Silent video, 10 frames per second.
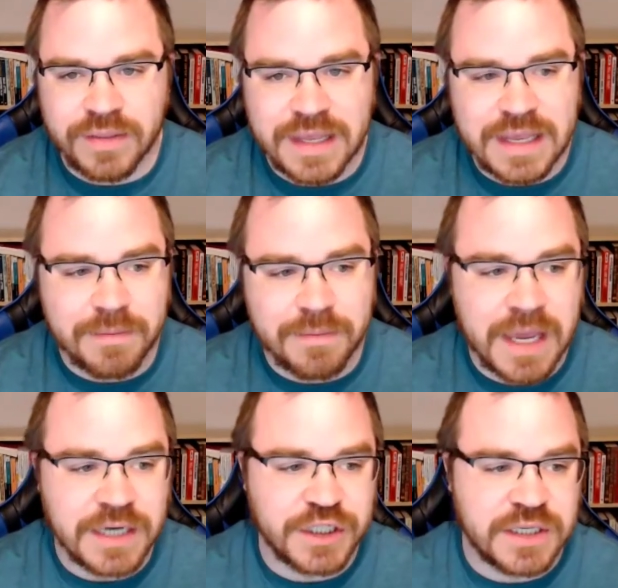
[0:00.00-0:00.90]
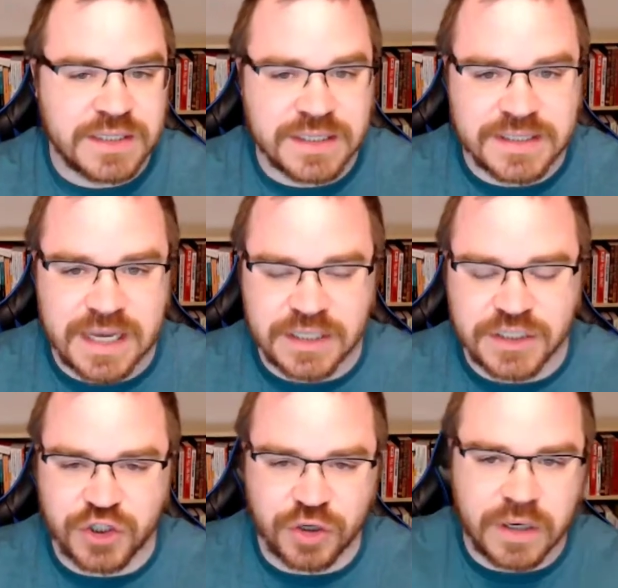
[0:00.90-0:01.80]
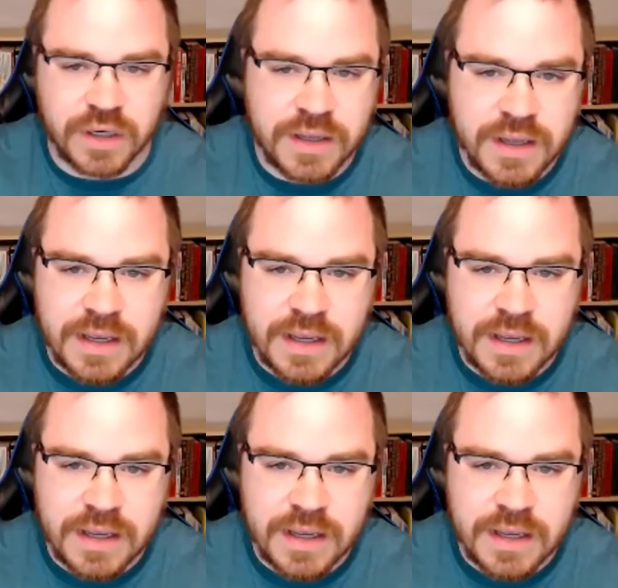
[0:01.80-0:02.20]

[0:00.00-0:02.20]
the patient success journey.